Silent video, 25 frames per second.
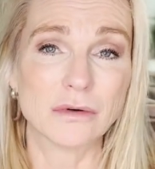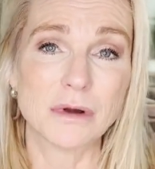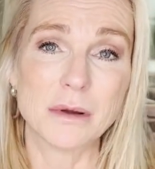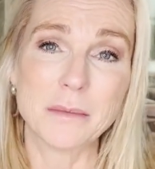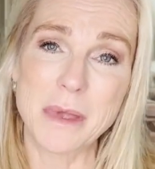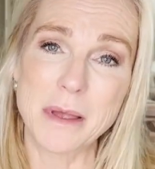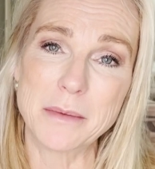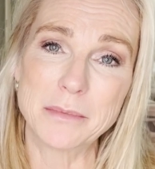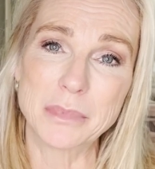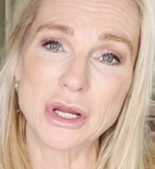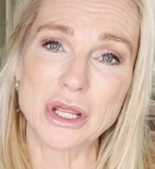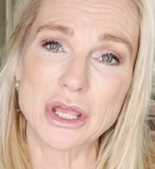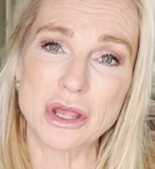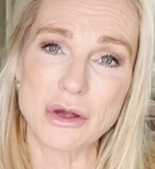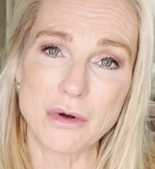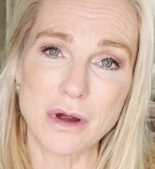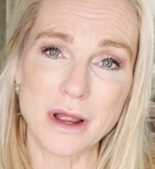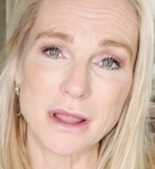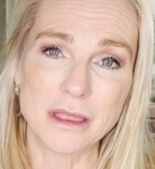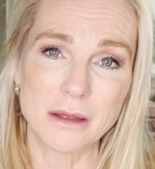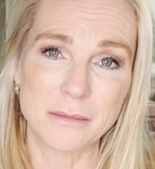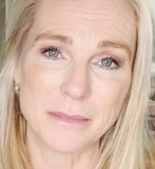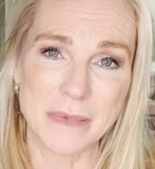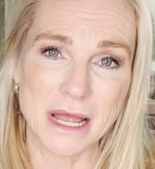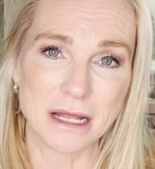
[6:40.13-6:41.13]
Remember, you are
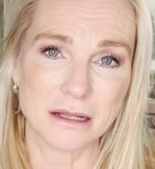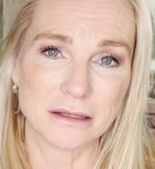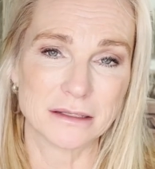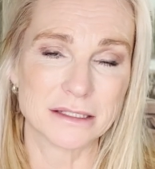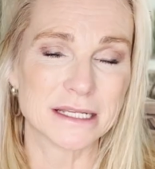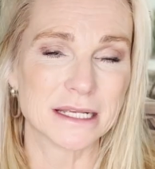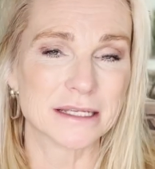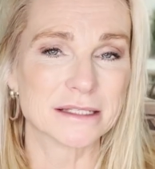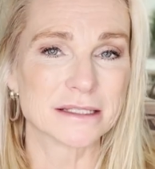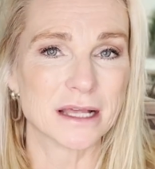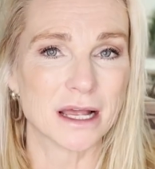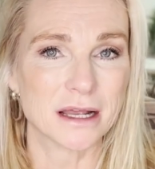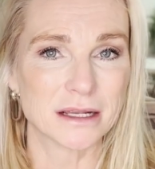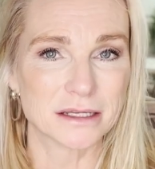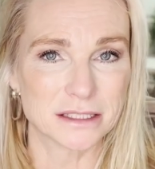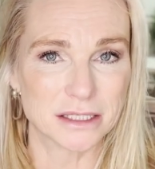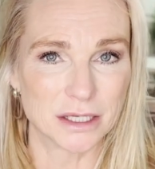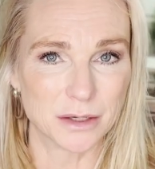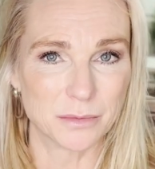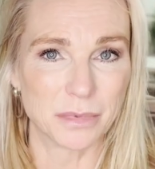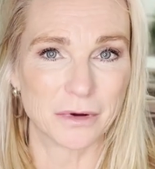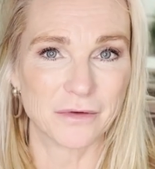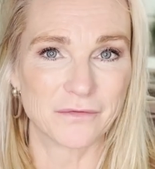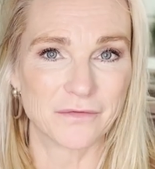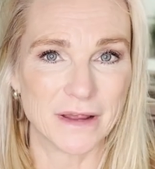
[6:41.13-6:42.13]
in the mountains, it's not
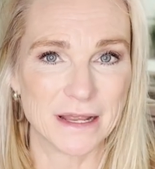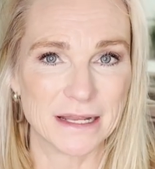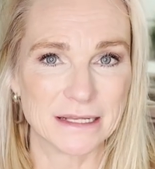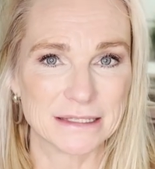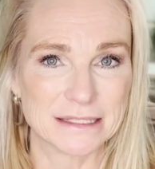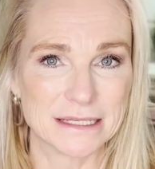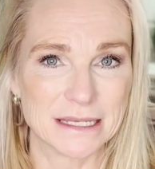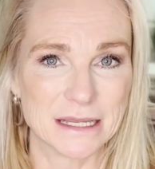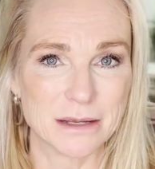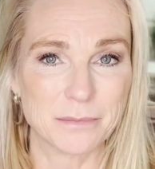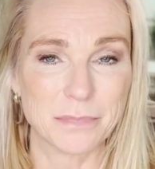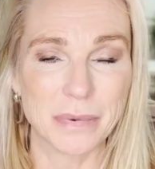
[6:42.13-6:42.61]
super fancy,